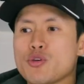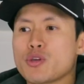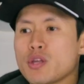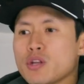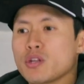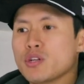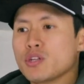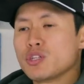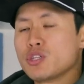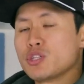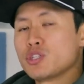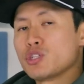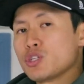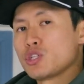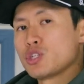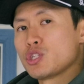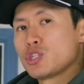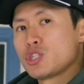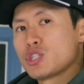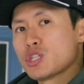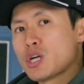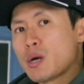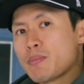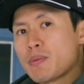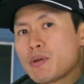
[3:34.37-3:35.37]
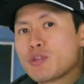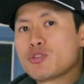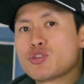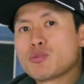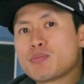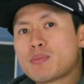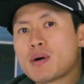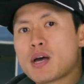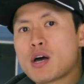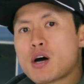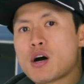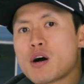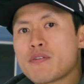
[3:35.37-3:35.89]
can jump into
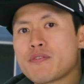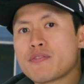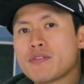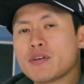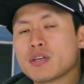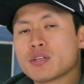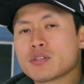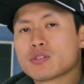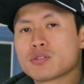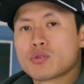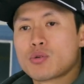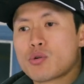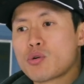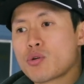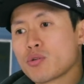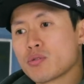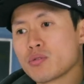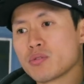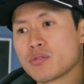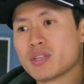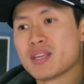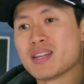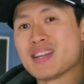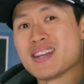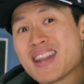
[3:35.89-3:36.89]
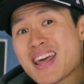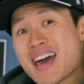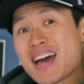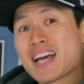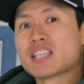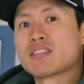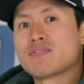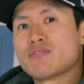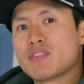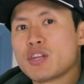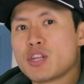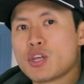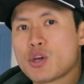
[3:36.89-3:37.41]
my office or the
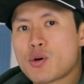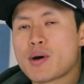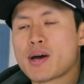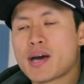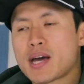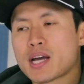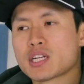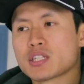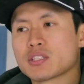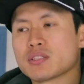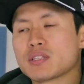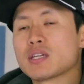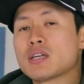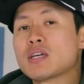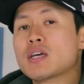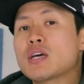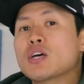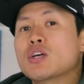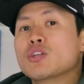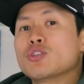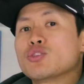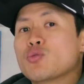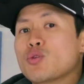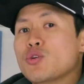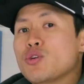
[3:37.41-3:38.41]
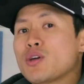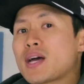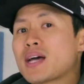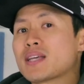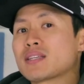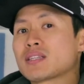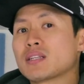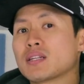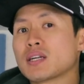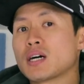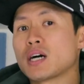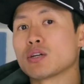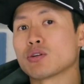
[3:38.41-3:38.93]
next video actually to where you guys
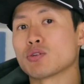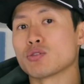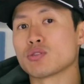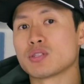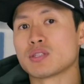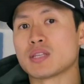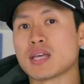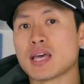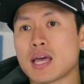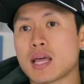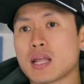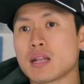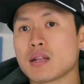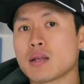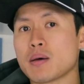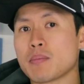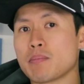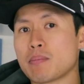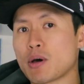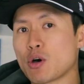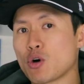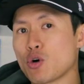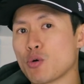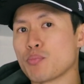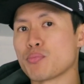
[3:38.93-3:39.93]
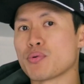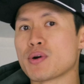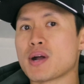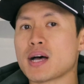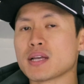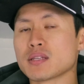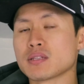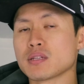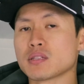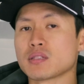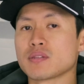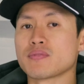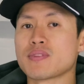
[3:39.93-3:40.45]
can understand my whole
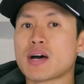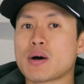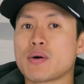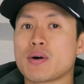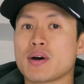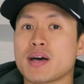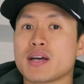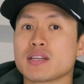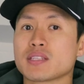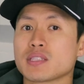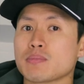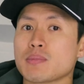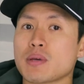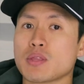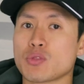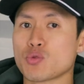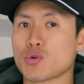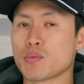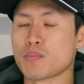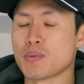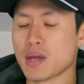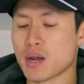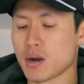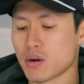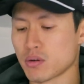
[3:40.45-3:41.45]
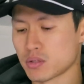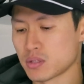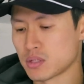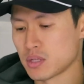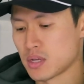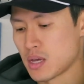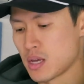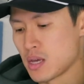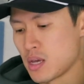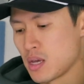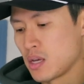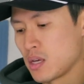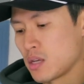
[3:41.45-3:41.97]
process of how I estimate the repairs.
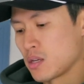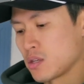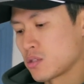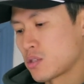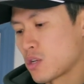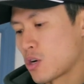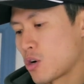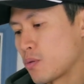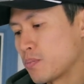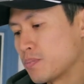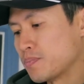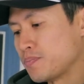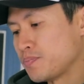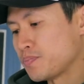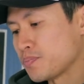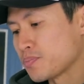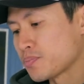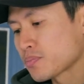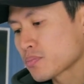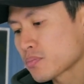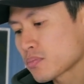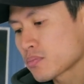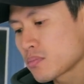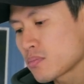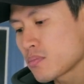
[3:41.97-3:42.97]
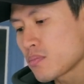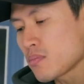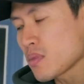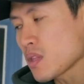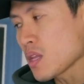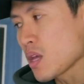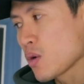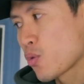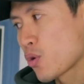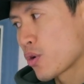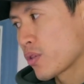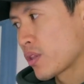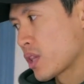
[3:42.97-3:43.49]
So
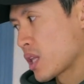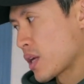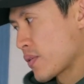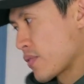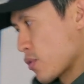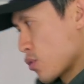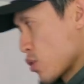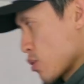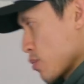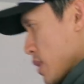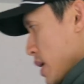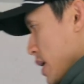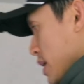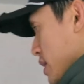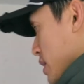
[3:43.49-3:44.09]
we're in the living room right